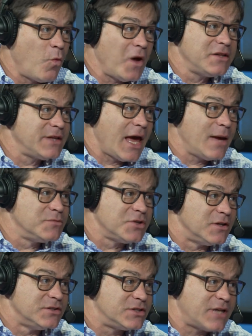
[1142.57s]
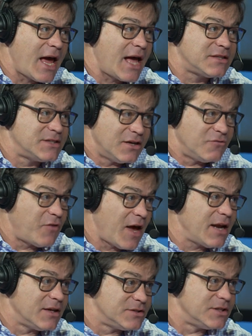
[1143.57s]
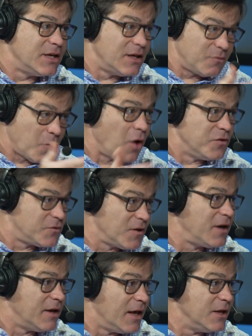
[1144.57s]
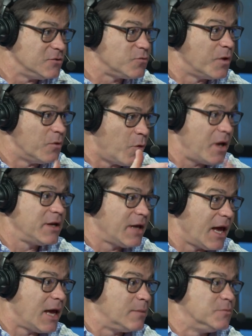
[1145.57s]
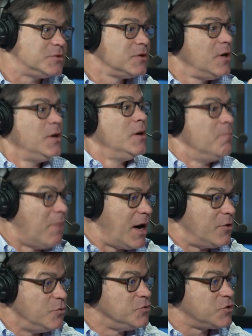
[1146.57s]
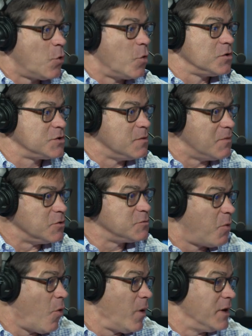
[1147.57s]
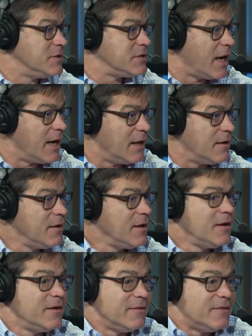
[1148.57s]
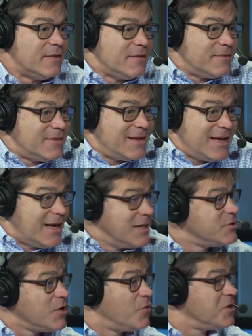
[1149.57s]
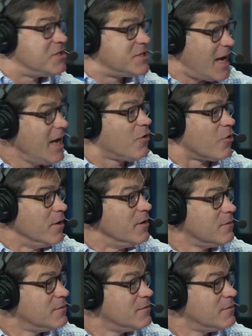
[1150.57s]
win games on stats in fantasy on Sundays. We win games by who scores the most points. And the, the end zone is sacred.